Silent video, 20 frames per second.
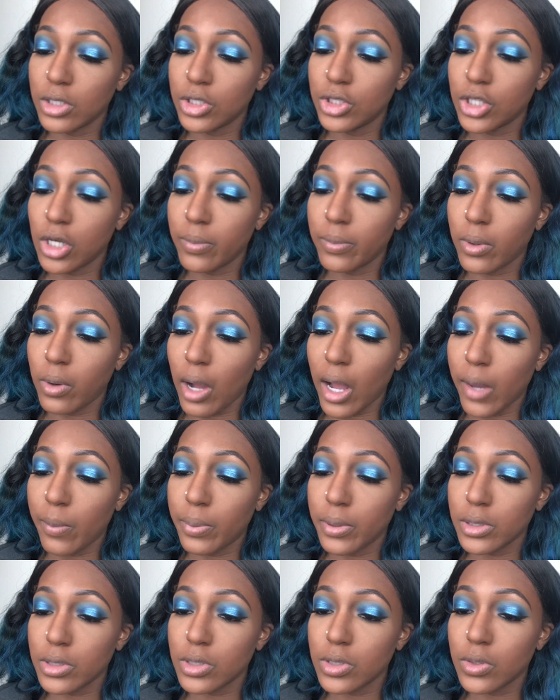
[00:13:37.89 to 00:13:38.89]
Jumbo Eye
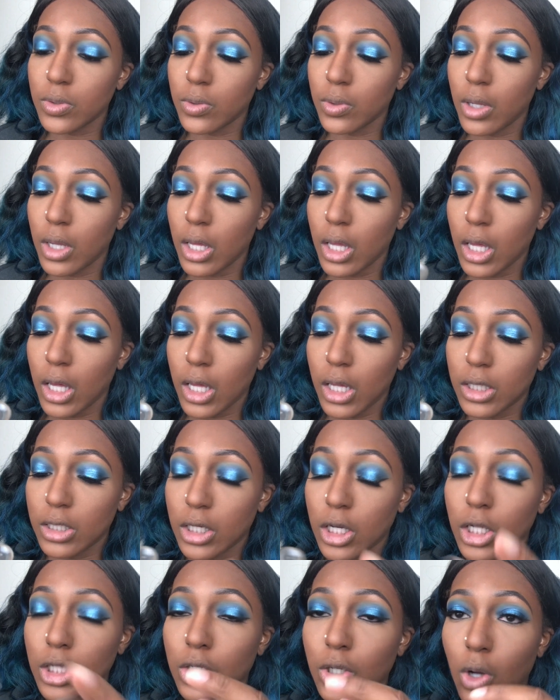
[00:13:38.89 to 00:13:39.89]
Pencil in the
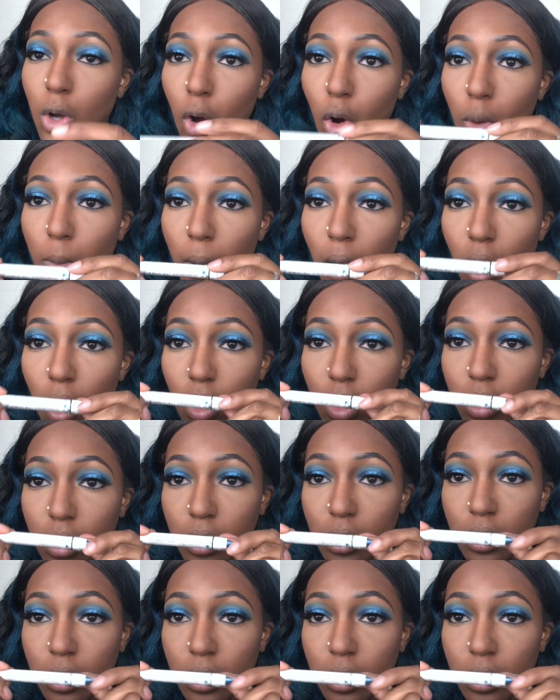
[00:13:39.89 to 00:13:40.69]
color Cobalt.